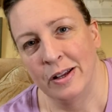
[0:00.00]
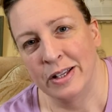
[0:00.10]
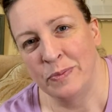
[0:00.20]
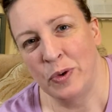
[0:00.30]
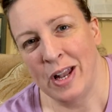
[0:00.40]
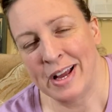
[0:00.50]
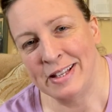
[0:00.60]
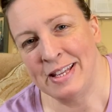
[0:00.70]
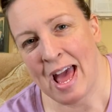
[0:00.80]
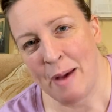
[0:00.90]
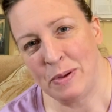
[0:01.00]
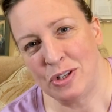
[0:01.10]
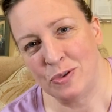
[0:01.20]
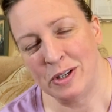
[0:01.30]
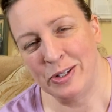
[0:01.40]
It's more like a
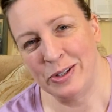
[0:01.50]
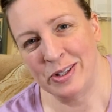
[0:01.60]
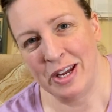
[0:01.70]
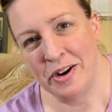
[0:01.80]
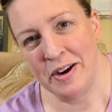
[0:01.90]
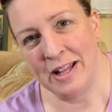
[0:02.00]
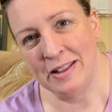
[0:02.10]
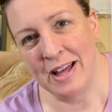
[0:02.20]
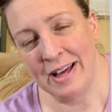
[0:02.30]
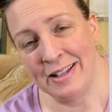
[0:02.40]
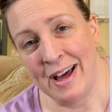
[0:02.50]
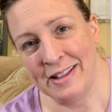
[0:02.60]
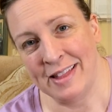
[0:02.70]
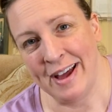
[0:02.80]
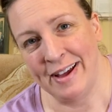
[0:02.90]
tapestry look there, and I like
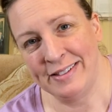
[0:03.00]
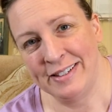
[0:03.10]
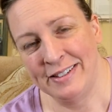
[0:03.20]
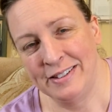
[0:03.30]
that.